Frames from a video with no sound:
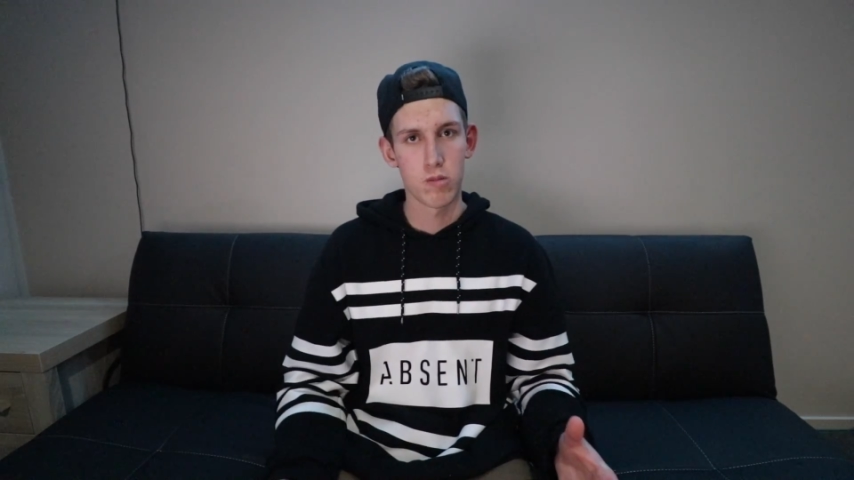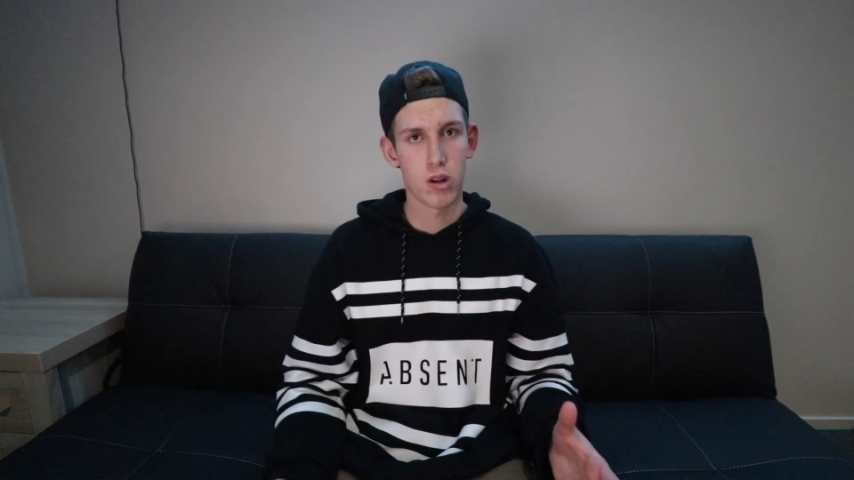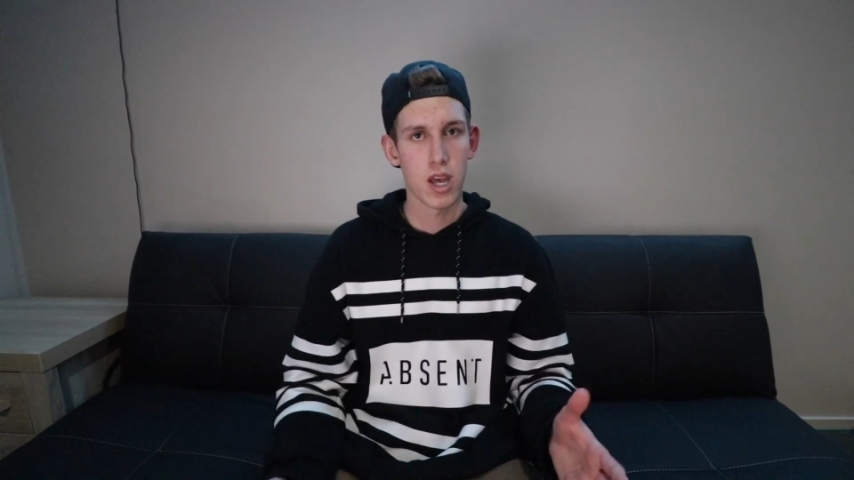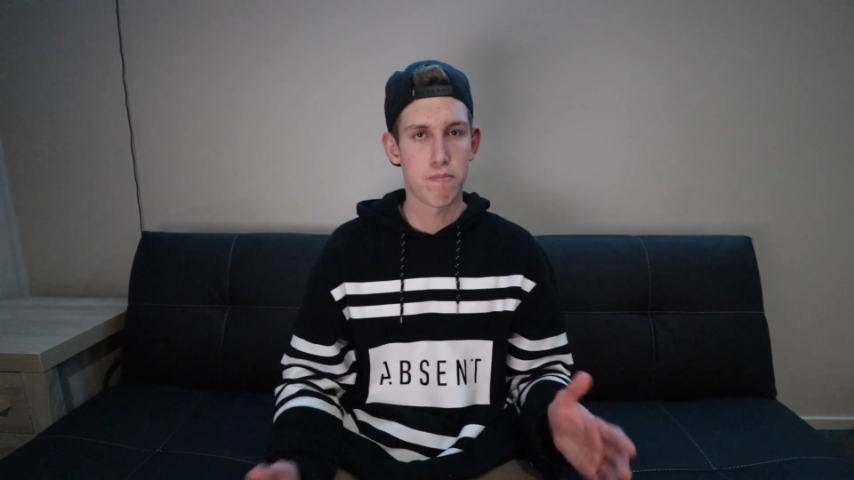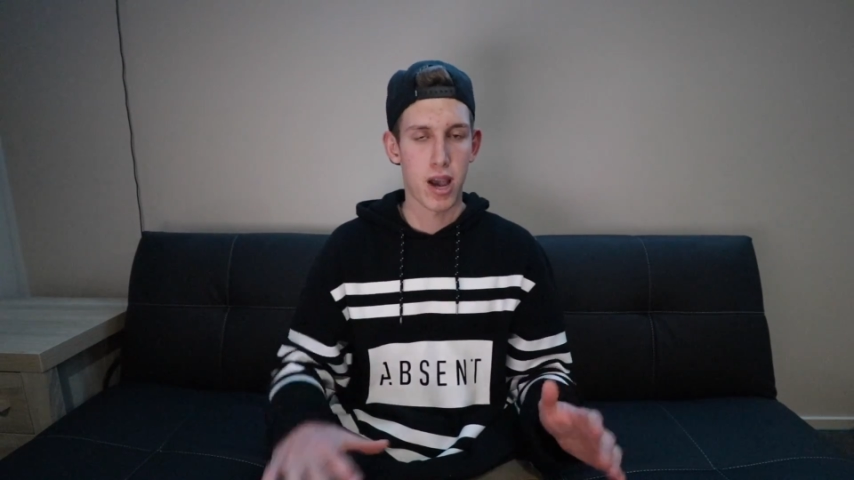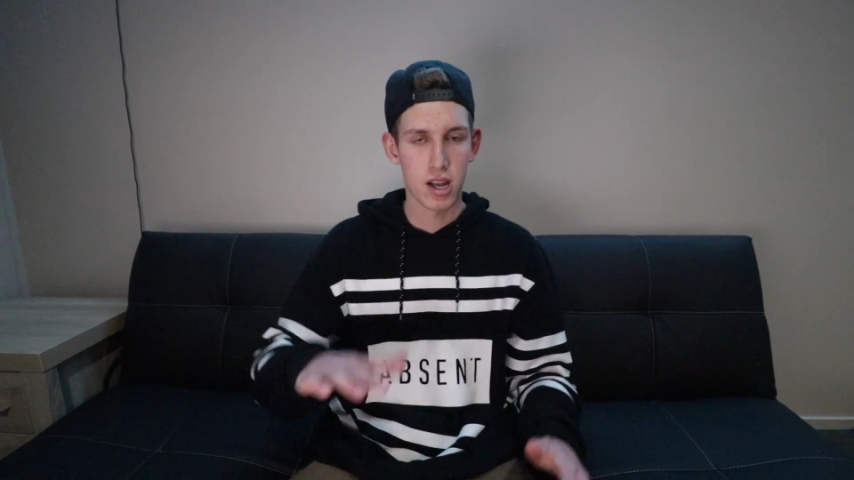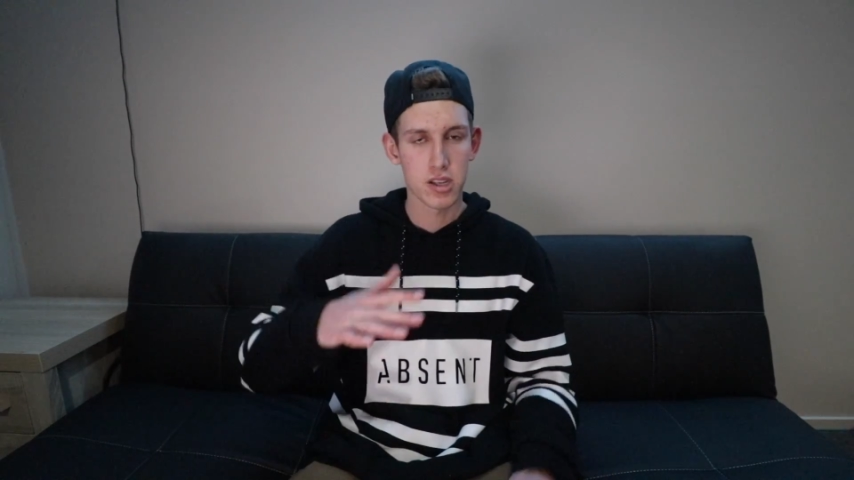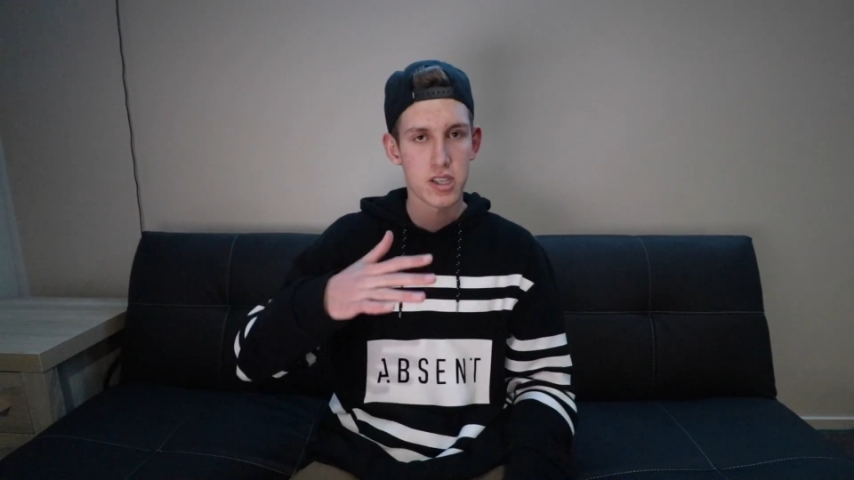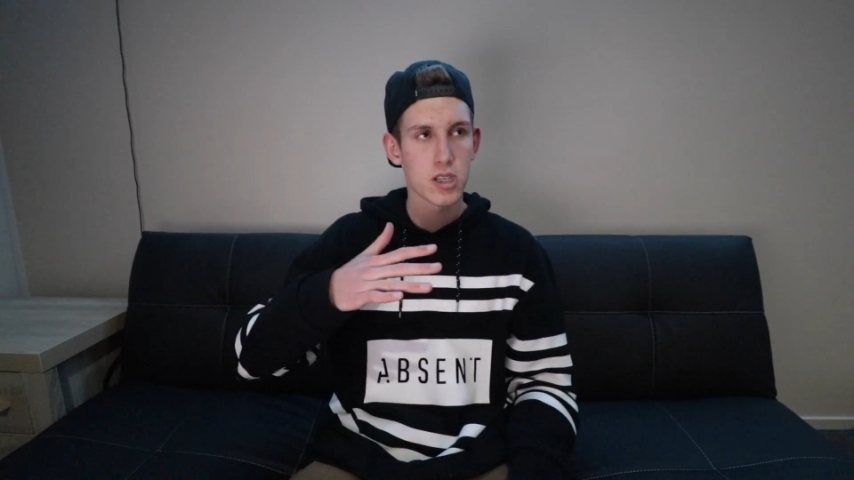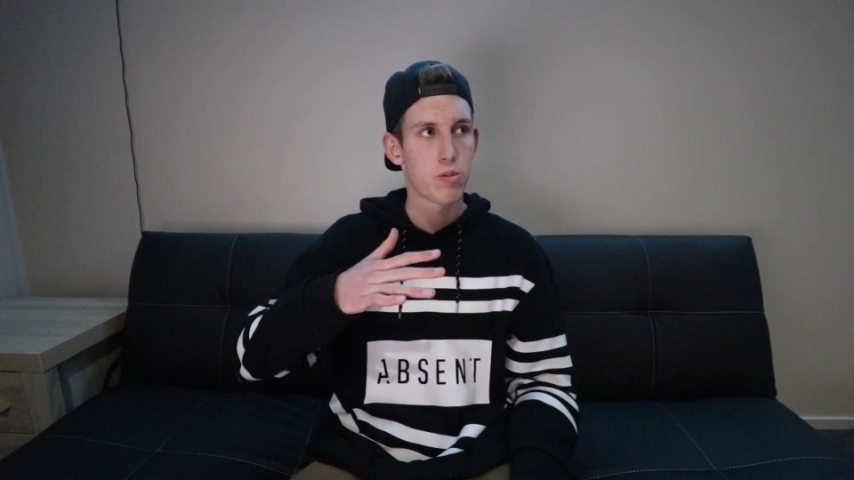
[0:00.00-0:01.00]
what that
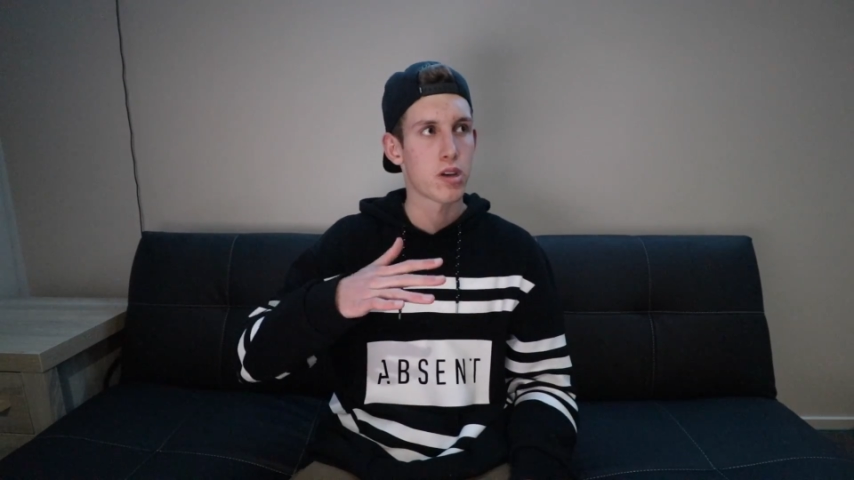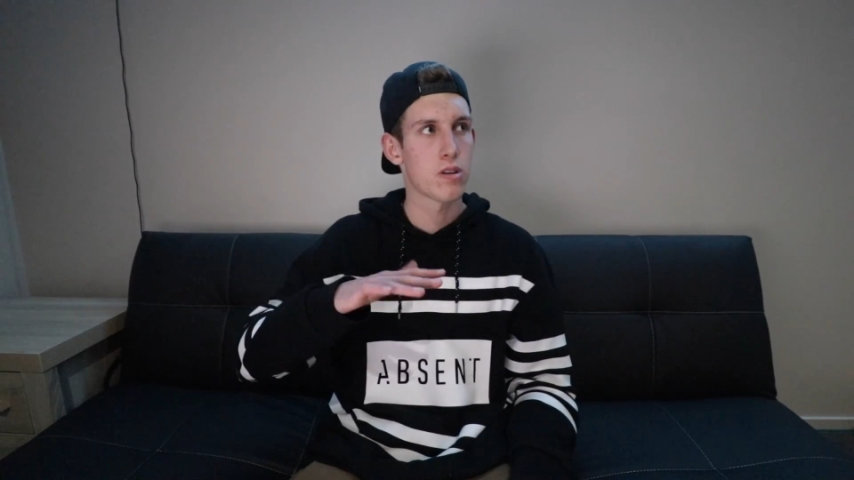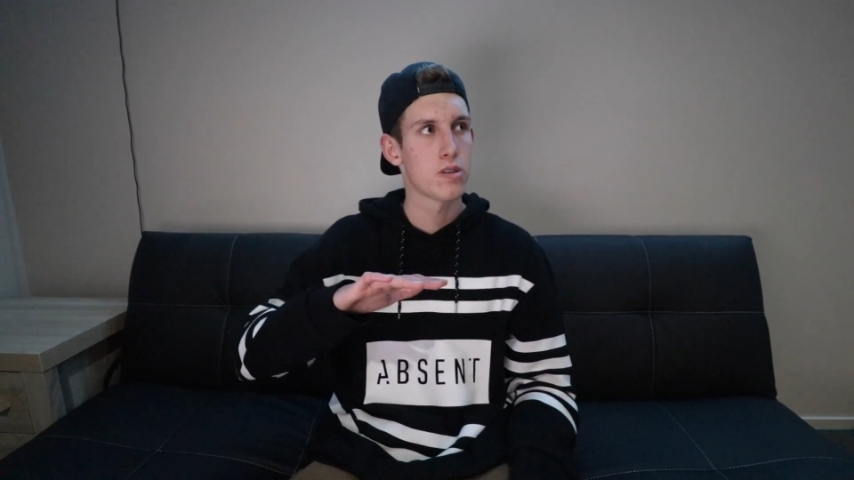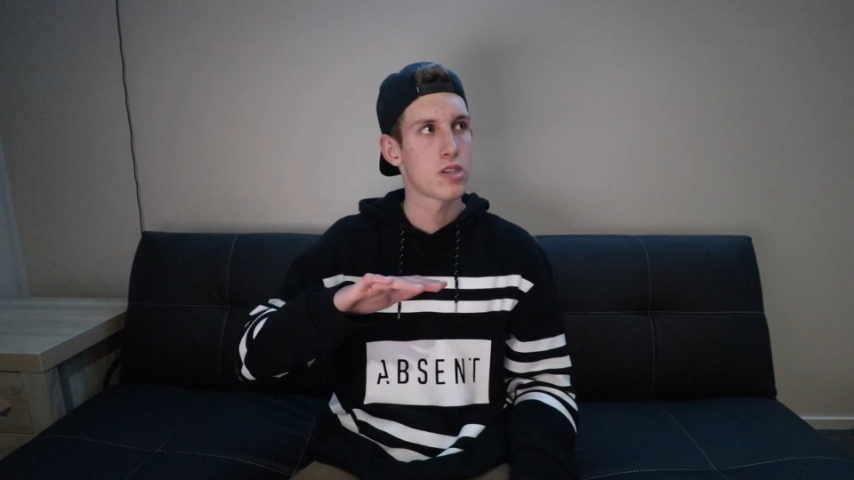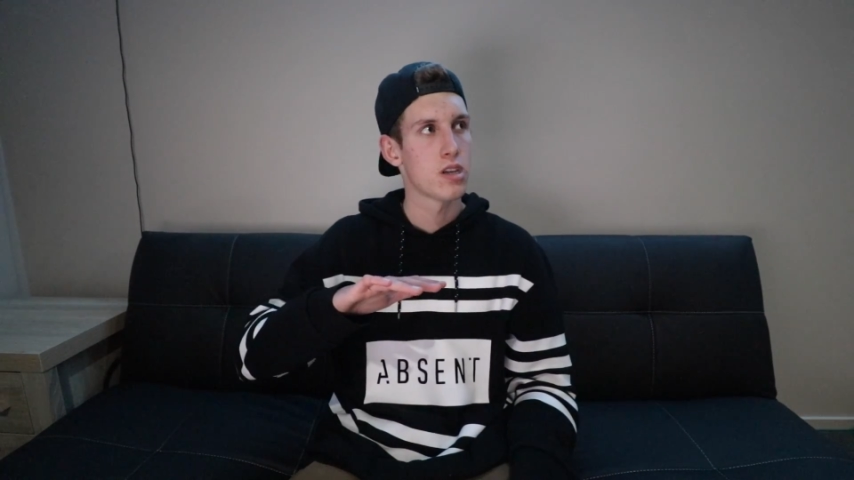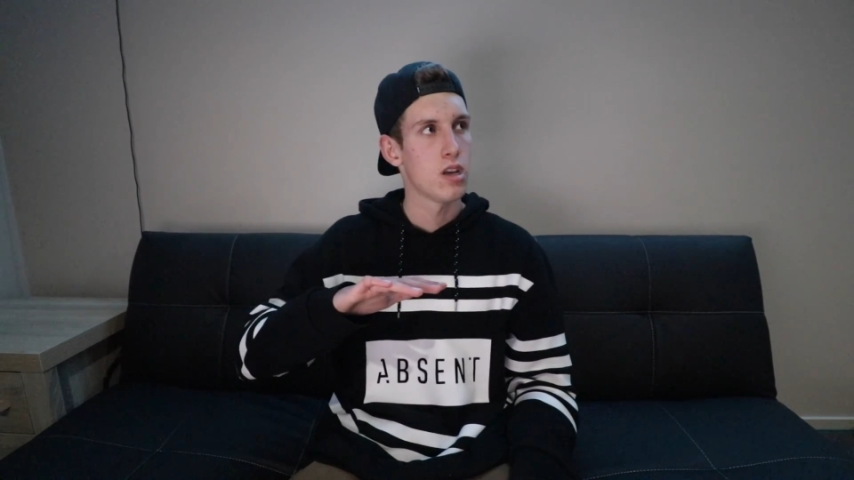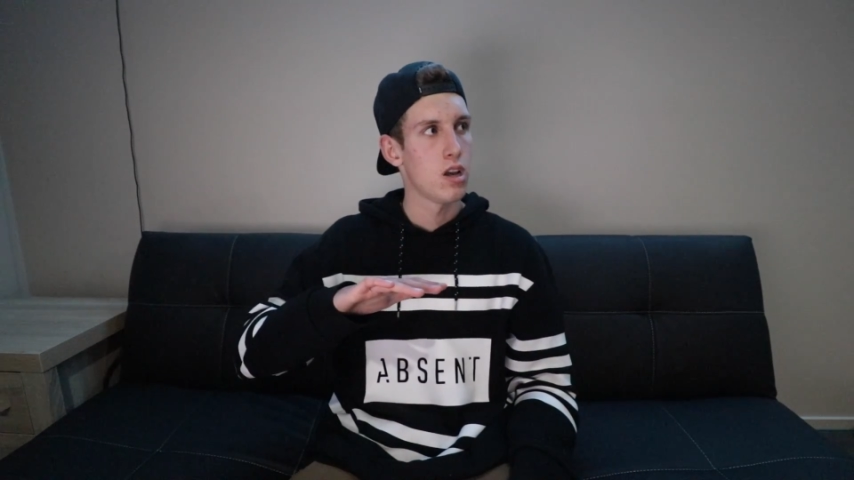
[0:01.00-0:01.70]
balance is, because